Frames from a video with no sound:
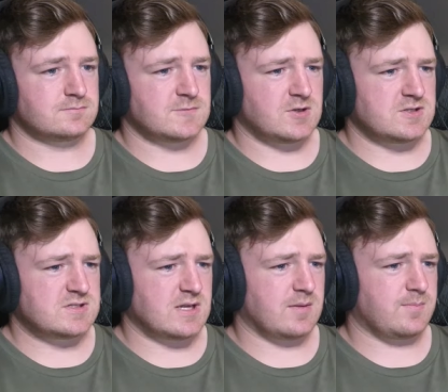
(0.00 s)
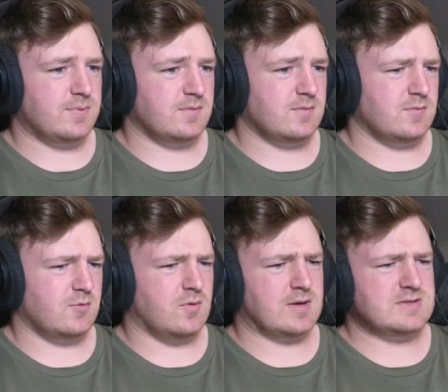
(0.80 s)
Good step.
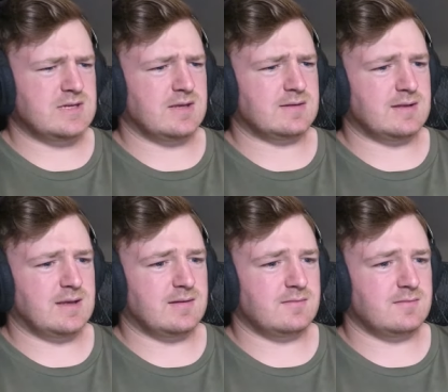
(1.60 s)
Oh, how did she get that?